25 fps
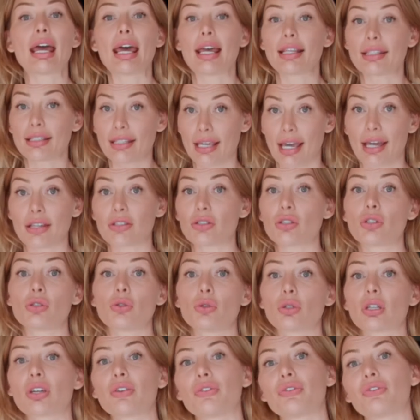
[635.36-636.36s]
And yes,
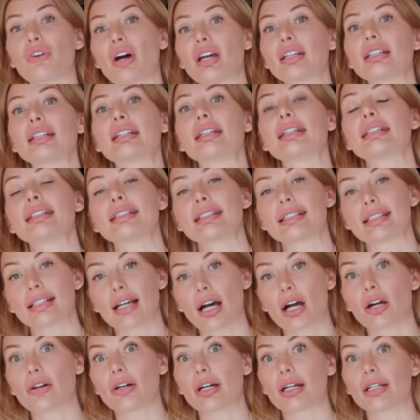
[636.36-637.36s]
you can find it in
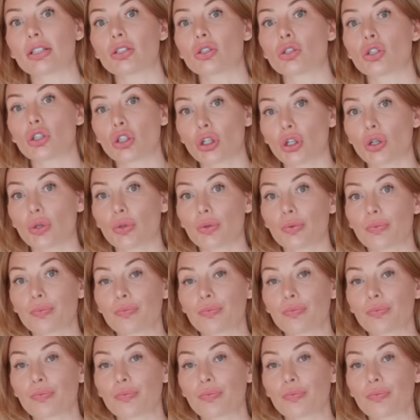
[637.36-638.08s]
Zara too.